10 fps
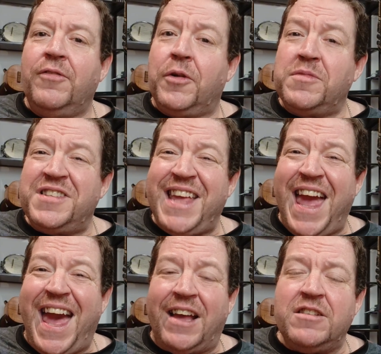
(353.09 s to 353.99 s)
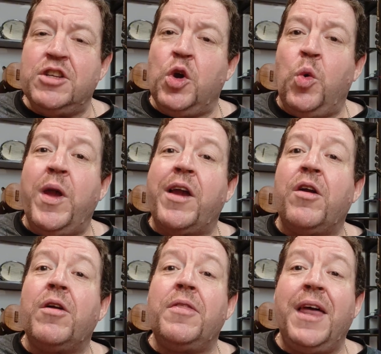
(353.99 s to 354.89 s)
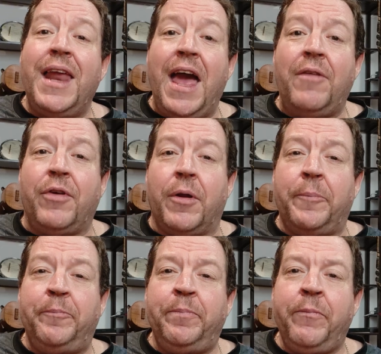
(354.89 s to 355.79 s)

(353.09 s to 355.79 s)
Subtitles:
from scans quicker than ever.